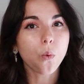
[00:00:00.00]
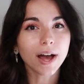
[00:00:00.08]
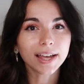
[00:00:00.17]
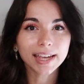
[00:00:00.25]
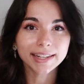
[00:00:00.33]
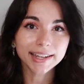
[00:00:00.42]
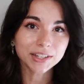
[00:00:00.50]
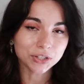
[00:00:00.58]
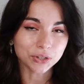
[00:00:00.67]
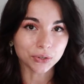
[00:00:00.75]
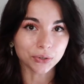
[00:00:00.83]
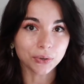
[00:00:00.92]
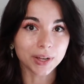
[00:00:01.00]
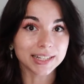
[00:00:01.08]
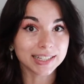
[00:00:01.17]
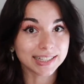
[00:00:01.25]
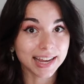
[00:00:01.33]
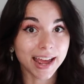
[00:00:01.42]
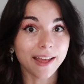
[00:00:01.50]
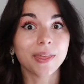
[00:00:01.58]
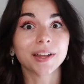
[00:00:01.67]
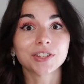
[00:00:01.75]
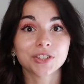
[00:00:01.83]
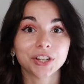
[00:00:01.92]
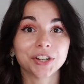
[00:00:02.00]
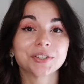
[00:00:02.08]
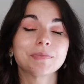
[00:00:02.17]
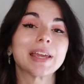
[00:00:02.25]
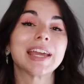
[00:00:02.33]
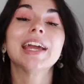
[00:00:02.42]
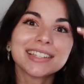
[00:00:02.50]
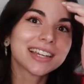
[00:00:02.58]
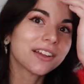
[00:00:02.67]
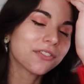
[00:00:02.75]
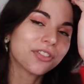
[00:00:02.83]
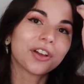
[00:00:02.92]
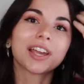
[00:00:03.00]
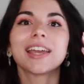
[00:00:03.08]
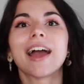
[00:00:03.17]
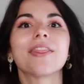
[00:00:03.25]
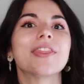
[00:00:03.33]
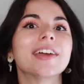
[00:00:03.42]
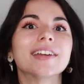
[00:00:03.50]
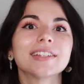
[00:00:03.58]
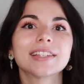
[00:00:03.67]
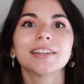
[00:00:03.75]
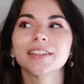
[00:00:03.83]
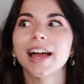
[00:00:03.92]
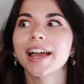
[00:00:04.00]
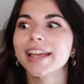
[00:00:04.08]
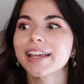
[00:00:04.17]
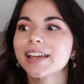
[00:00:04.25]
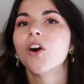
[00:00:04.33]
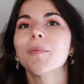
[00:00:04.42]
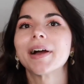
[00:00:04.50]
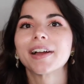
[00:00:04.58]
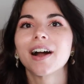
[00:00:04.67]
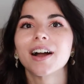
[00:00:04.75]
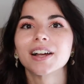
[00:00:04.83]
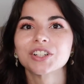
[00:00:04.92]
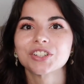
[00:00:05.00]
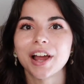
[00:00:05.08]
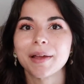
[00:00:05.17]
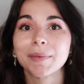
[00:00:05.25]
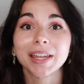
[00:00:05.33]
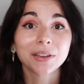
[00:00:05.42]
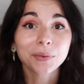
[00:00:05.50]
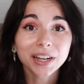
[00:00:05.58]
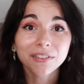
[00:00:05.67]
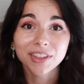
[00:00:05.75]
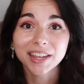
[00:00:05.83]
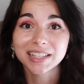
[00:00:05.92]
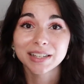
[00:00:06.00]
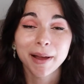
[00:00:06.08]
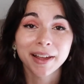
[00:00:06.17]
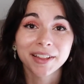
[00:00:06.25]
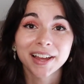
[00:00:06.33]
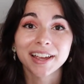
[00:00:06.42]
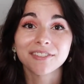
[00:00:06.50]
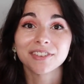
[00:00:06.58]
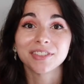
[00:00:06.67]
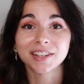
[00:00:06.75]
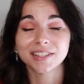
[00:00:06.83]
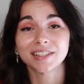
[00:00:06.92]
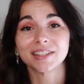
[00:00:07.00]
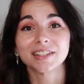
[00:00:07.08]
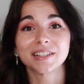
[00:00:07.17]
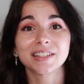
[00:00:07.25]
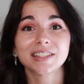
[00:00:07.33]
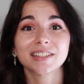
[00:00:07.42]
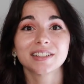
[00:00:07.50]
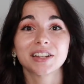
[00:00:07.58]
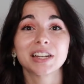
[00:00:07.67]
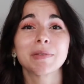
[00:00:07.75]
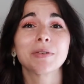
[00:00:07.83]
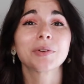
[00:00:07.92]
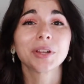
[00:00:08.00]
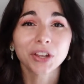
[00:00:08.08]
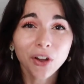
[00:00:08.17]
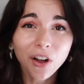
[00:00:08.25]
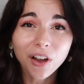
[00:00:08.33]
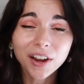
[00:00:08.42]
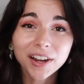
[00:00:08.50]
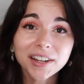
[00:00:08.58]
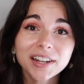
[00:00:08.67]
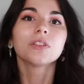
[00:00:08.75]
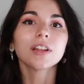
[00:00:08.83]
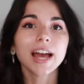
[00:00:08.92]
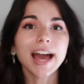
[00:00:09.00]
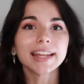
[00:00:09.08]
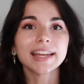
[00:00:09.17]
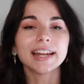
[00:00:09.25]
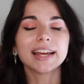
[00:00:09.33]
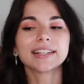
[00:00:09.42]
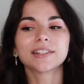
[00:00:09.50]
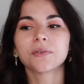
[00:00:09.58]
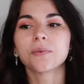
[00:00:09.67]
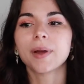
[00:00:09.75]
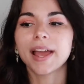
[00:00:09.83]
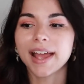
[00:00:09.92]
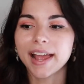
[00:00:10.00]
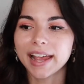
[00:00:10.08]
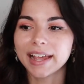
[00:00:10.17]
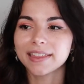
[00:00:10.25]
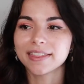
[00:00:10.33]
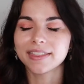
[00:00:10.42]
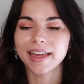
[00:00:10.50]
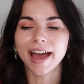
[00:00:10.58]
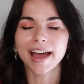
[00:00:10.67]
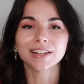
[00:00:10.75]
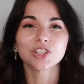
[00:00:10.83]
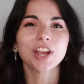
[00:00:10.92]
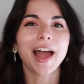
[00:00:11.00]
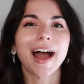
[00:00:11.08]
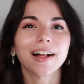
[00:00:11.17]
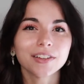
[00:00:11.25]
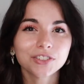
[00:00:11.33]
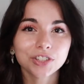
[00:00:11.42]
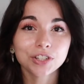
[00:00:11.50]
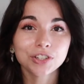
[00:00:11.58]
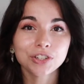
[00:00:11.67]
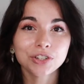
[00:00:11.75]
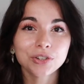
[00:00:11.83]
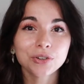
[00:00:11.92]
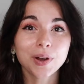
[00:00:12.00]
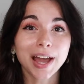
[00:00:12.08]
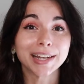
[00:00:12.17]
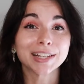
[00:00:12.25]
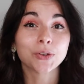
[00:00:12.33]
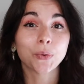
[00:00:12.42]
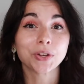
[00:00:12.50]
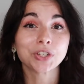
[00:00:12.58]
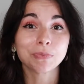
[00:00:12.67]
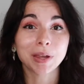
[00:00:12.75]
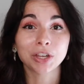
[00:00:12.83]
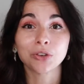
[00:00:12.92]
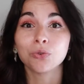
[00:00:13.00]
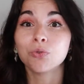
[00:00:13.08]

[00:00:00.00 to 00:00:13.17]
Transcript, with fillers: what can I do instead that serves me? Instead of looking at this like, oh my gosh, I'm getting rid of things my life and this is gonna be really hard, look at it as a way that challenges you and is going to make you